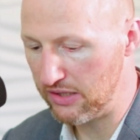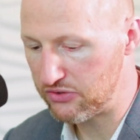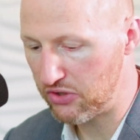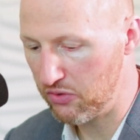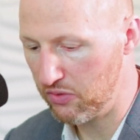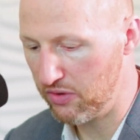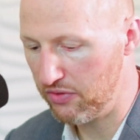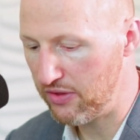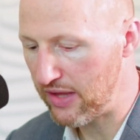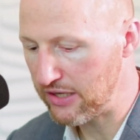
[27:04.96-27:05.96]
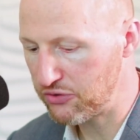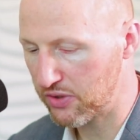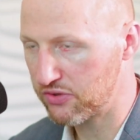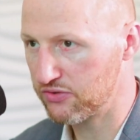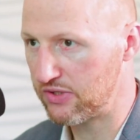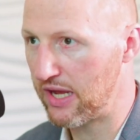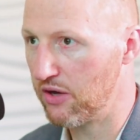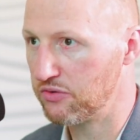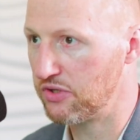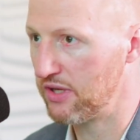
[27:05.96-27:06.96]
And so then that trickles
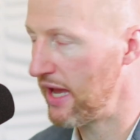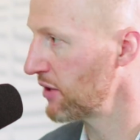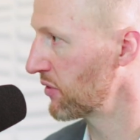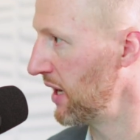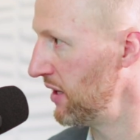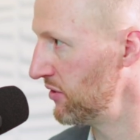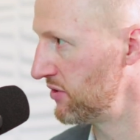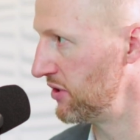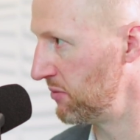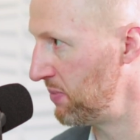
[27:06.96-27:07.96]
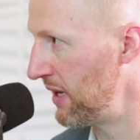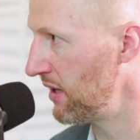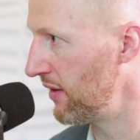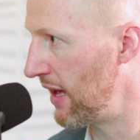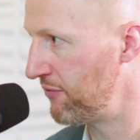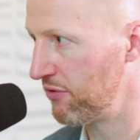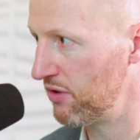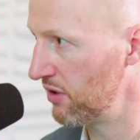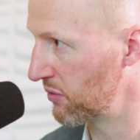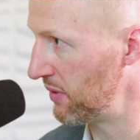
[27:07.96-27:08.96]
down to the aggregators that depend on that for
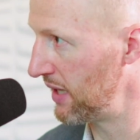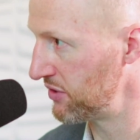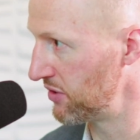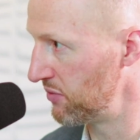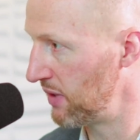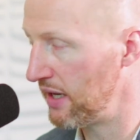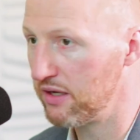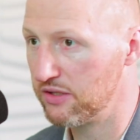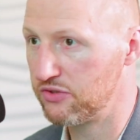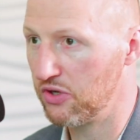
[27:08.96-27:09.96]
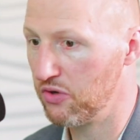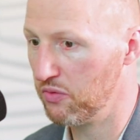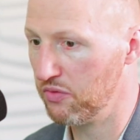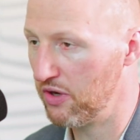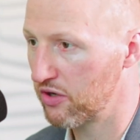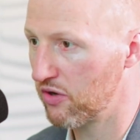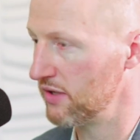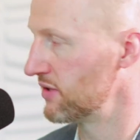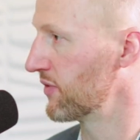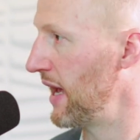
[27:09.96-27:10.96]
their liquidation, right? And so their
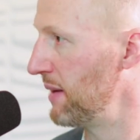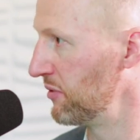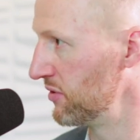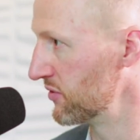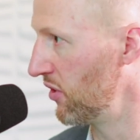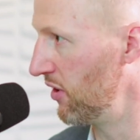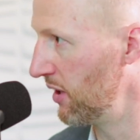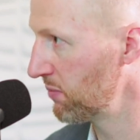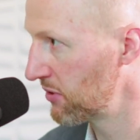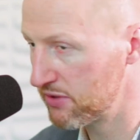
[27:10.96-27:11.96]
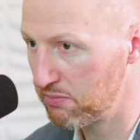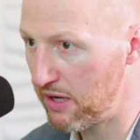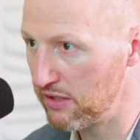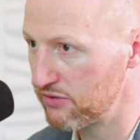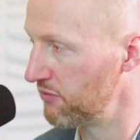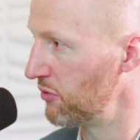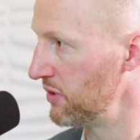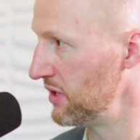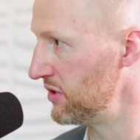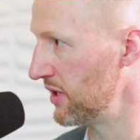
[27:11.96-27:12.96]
cost of capital has gone up because the bonds have
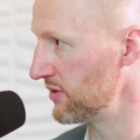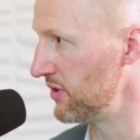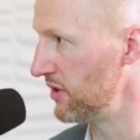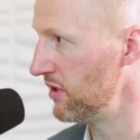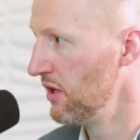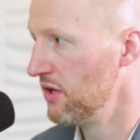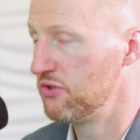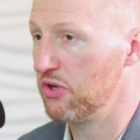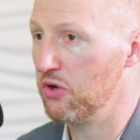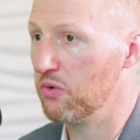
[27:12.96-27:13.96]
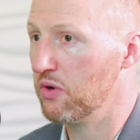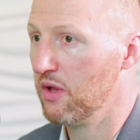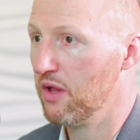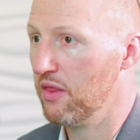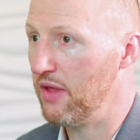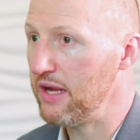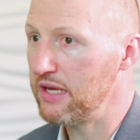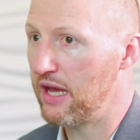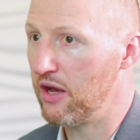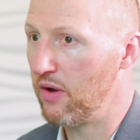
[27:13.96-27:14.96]
already adjusted. So they
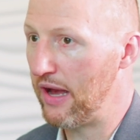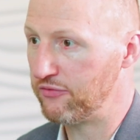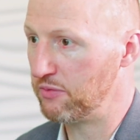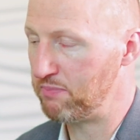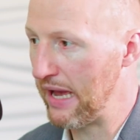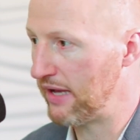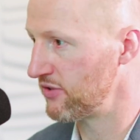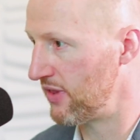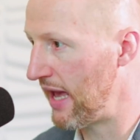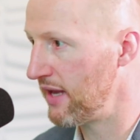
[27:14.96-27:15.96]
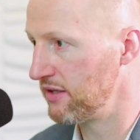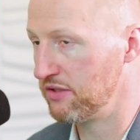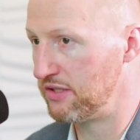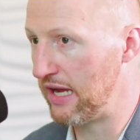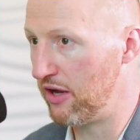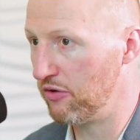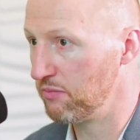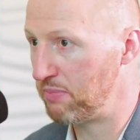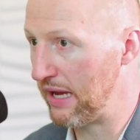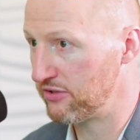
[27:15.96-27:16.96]
now have to pass
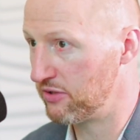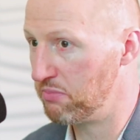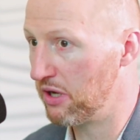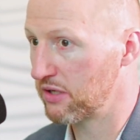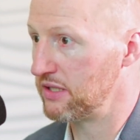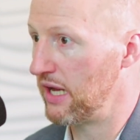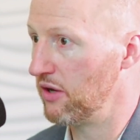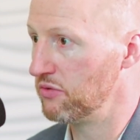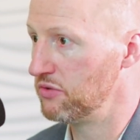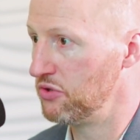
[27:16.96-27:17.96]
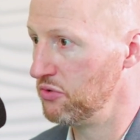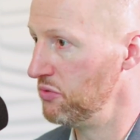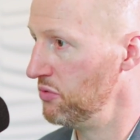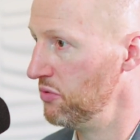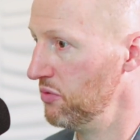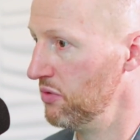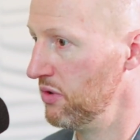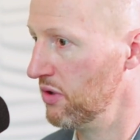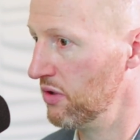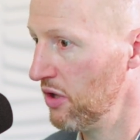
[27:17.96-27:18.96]
the buck down to
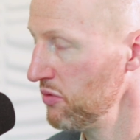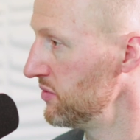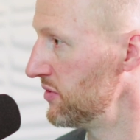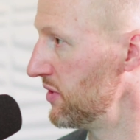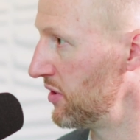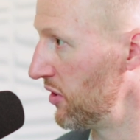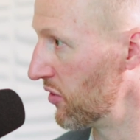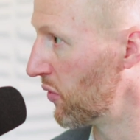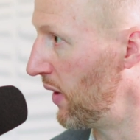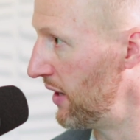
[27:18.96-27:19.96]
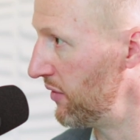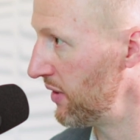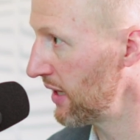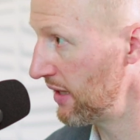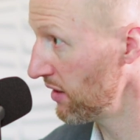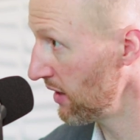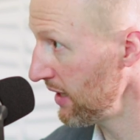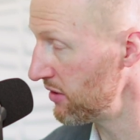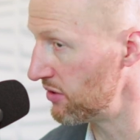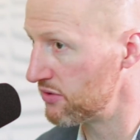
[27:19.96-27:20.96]
the loans that they're acquiring and the
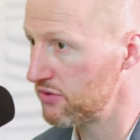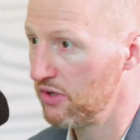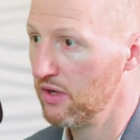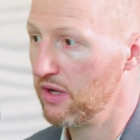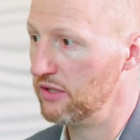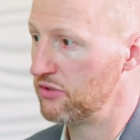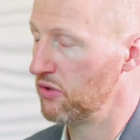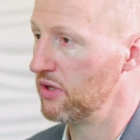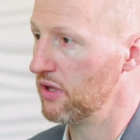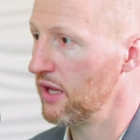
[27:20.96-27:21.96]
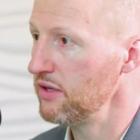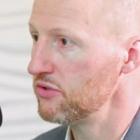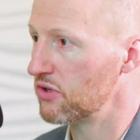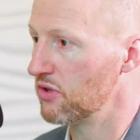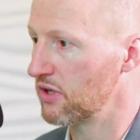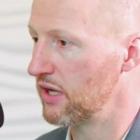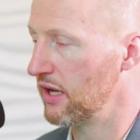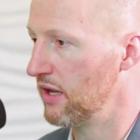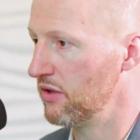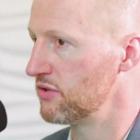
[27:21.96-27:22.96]
lenders. And so then the lenders are looking
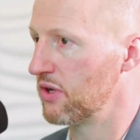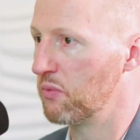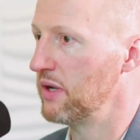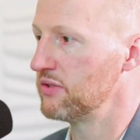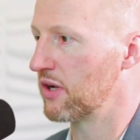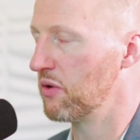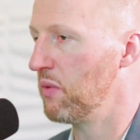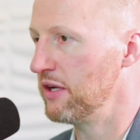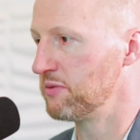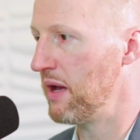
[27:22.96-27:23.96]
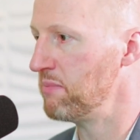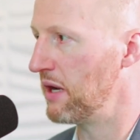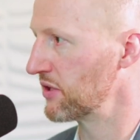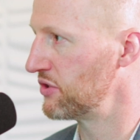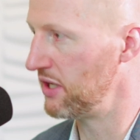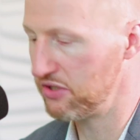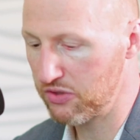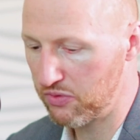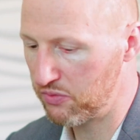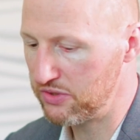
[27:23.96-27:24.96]
at it and they're saying, wait a second, why is my box
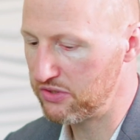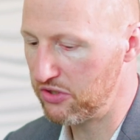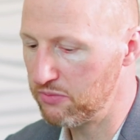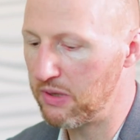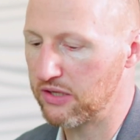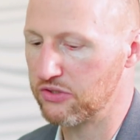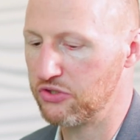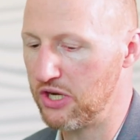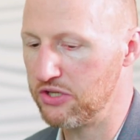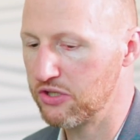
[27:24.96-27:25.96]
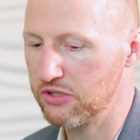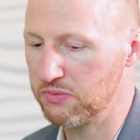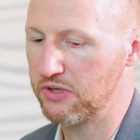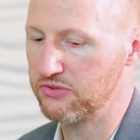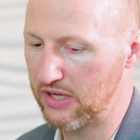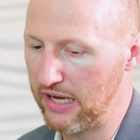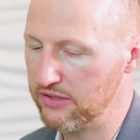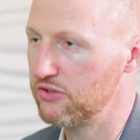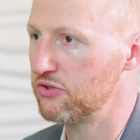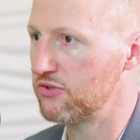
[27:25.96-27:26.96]
changing? Well, the reason your box is changing is because the
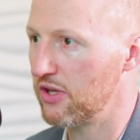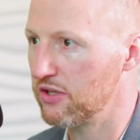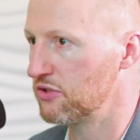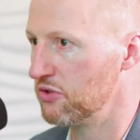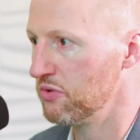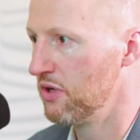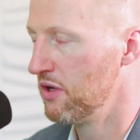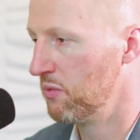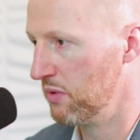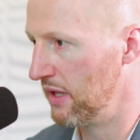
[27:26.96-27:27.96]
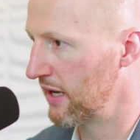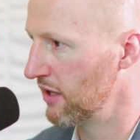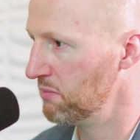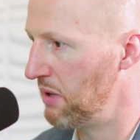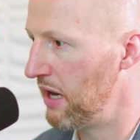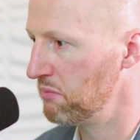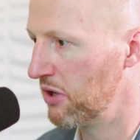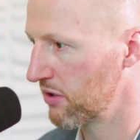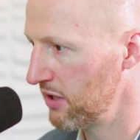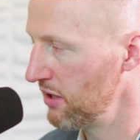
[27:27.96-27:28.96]
guys that you're selling to relying on the bond
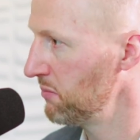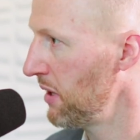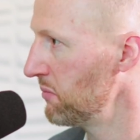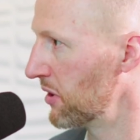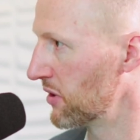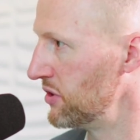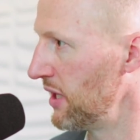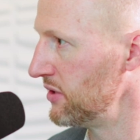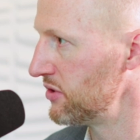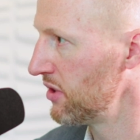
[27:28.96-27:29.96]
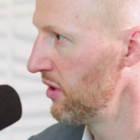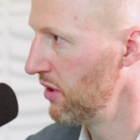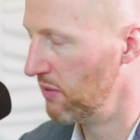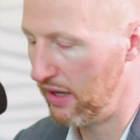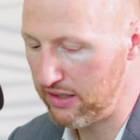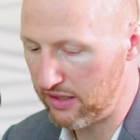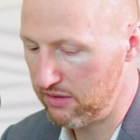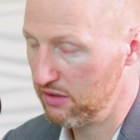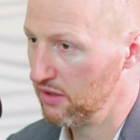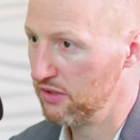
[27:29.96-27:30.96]
market, and the bond market changed, right?
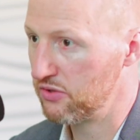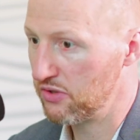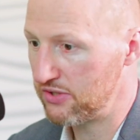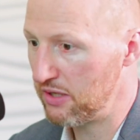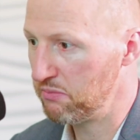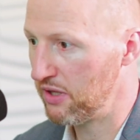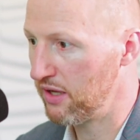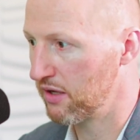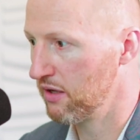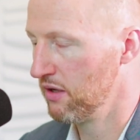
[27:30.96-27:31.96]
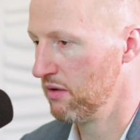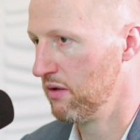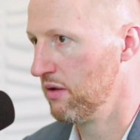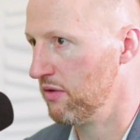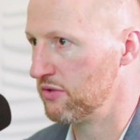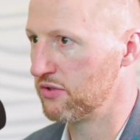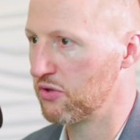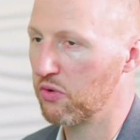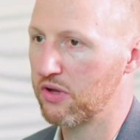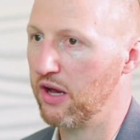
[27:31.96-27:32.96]
And so the same thing, there's this
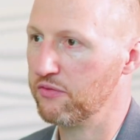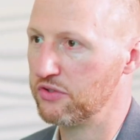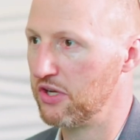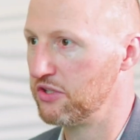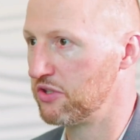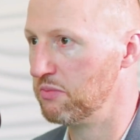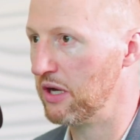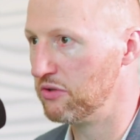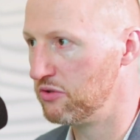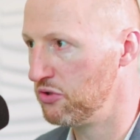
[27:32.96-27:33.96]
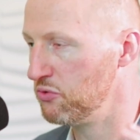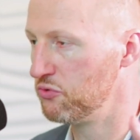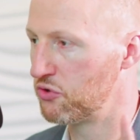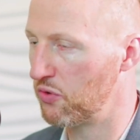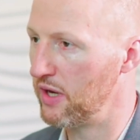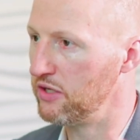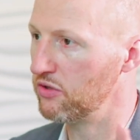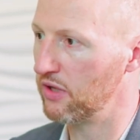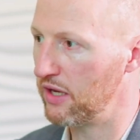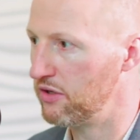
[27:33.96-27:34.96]
whole conversation about, do you train
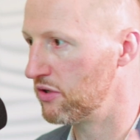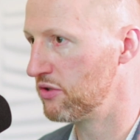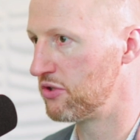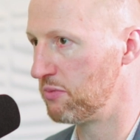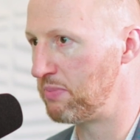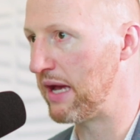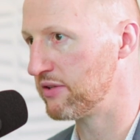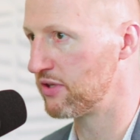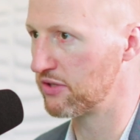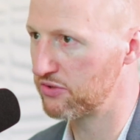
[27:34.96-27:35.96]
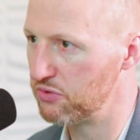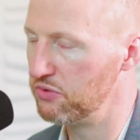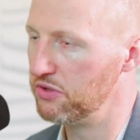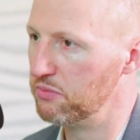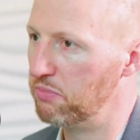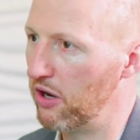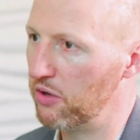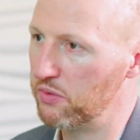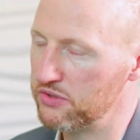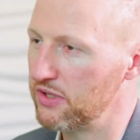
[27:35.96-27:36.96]
your lenders to pass things through to your
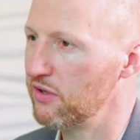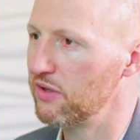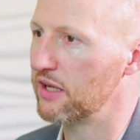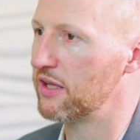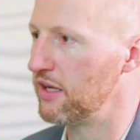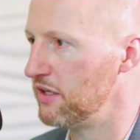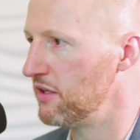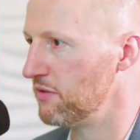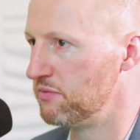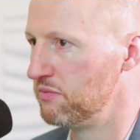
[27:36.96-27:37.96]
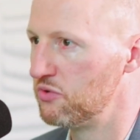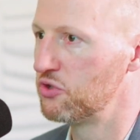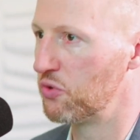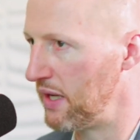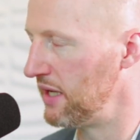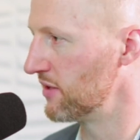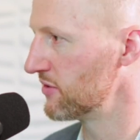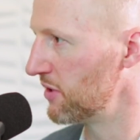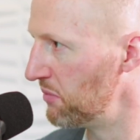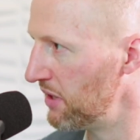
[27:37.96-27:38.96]
borrowers? And I don't like the idea of training
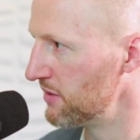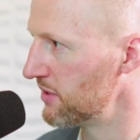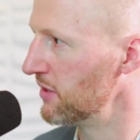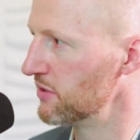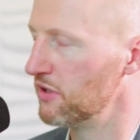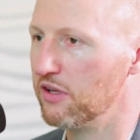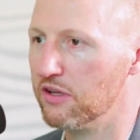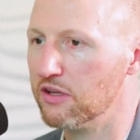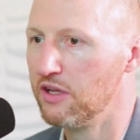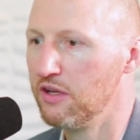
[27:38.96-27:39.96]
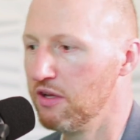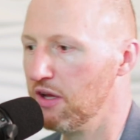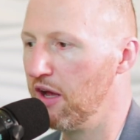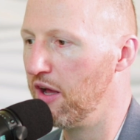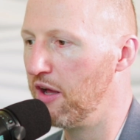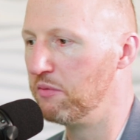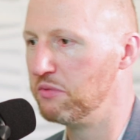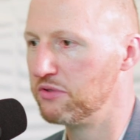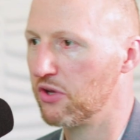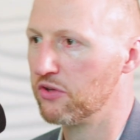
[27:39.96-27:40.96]
somebody. That sounds a little
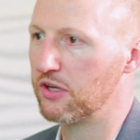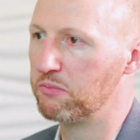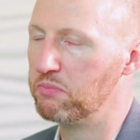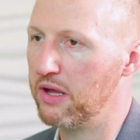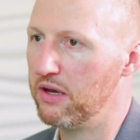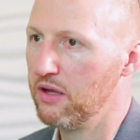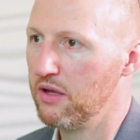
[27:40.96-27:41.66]
insulting. But,